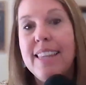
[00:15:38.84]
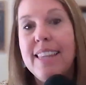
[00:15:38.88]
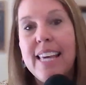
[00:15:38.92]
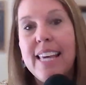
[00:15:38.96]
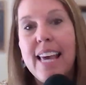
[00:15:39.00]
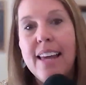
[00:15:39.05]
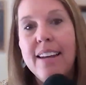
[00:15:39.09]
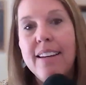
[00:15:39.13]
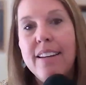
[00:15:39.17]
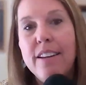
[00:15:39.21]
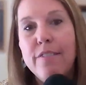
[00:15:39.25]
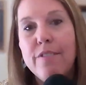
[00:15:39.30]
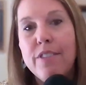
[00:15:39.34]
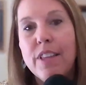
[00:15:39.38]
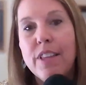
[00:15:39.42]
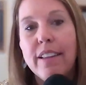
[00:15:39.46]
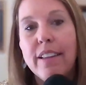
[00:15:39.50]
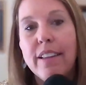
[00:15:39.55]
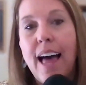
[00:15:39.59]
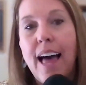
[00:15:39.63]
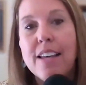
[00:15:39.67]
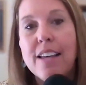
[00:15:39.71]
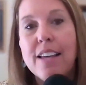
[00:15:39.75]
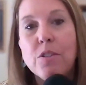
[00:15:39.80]
at the end of the
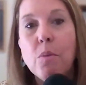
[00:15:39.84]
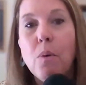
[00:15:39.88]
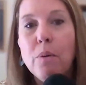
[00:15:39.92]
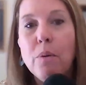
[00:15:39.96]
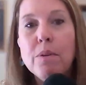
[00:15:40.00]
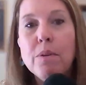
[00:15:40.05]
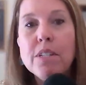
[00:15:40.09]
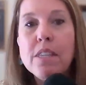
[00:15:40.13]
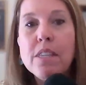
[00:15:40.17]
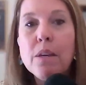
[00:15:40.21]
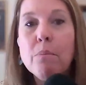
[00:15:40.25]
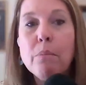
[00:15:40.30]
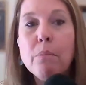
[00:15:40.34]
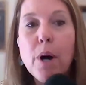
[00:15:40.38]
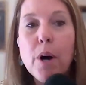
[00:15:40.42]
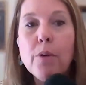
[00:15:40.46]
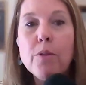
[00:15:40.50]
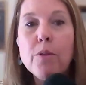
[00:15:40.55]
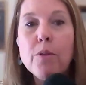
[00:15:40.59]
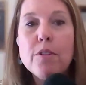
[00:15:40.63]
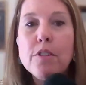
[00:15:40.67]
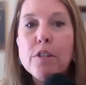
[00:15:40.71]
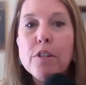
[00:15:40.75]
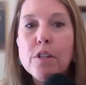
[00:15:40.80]
class, what was the
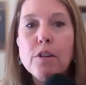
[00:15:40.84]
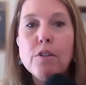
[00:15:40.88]
most